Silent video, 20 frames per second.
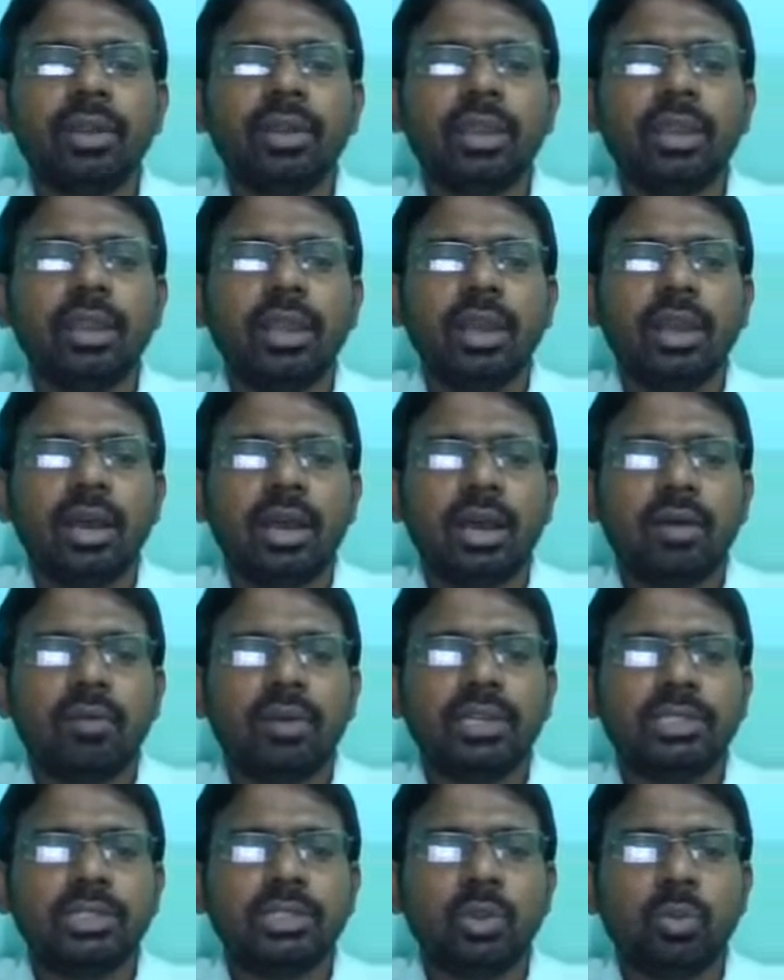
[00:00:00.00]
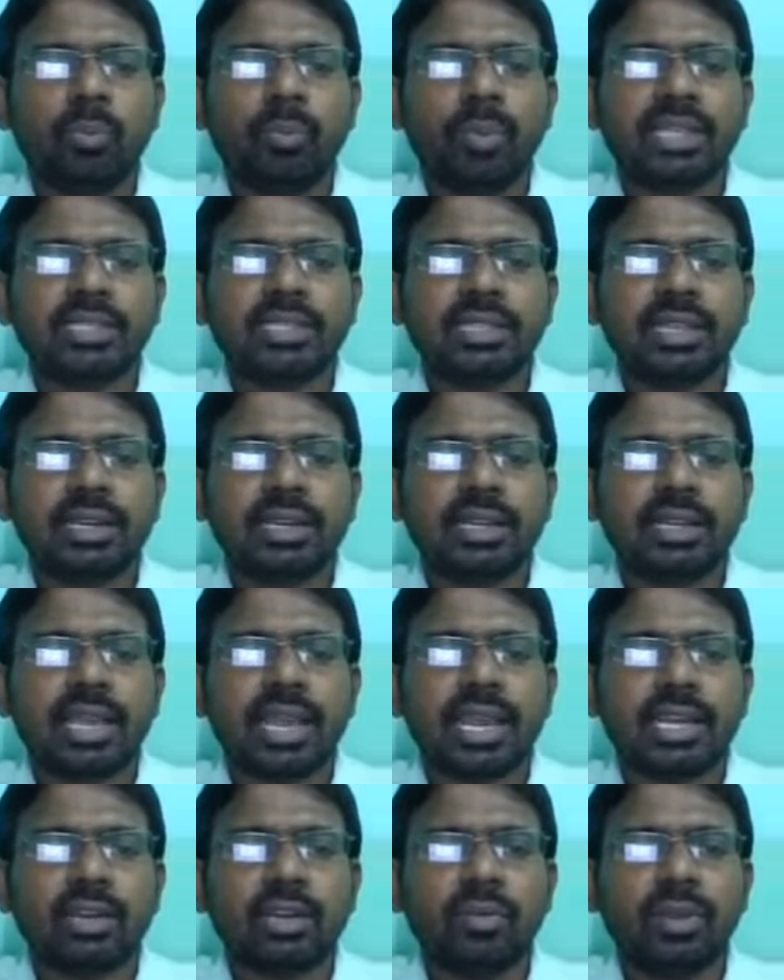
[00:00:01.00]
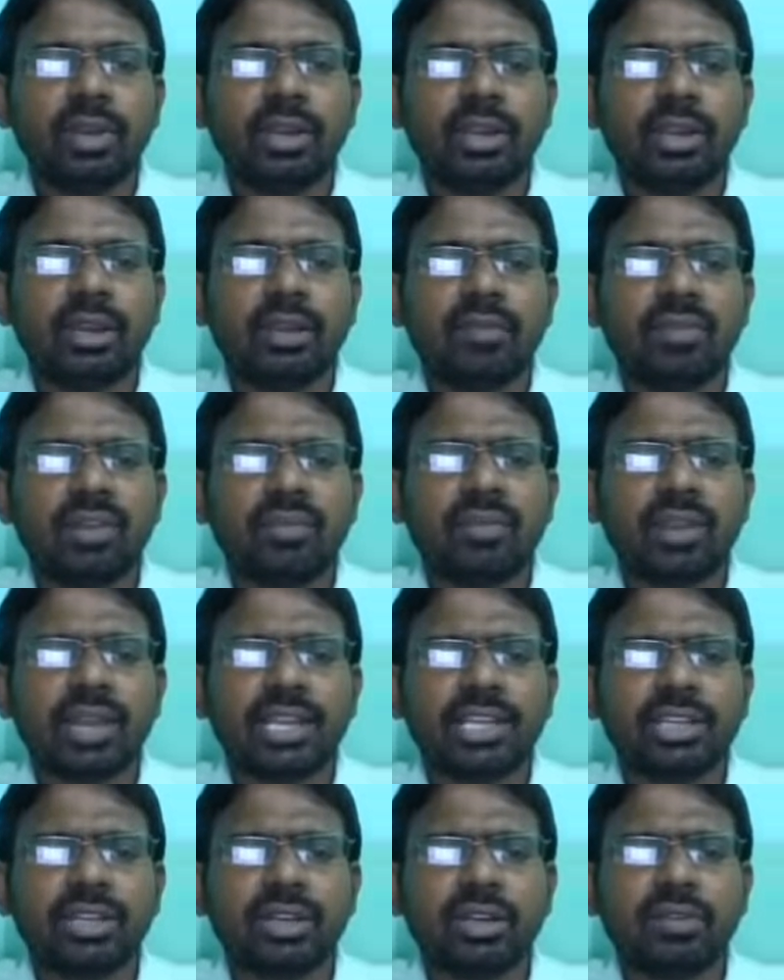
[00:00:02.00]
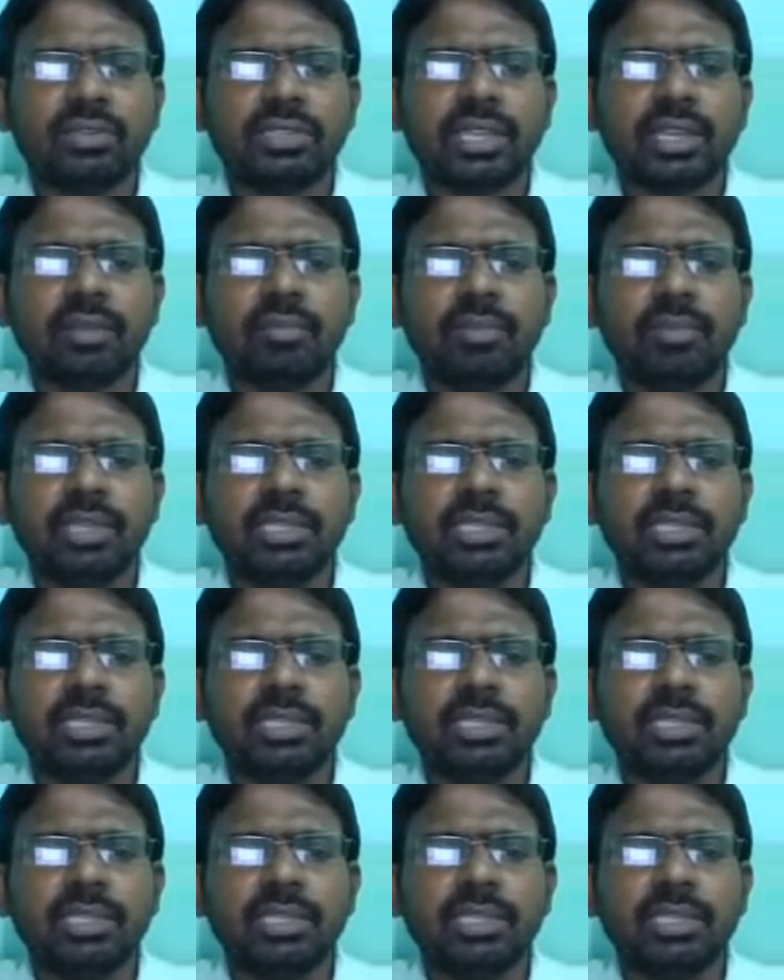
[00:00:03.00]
Okay, once you press that activator for fraction of second,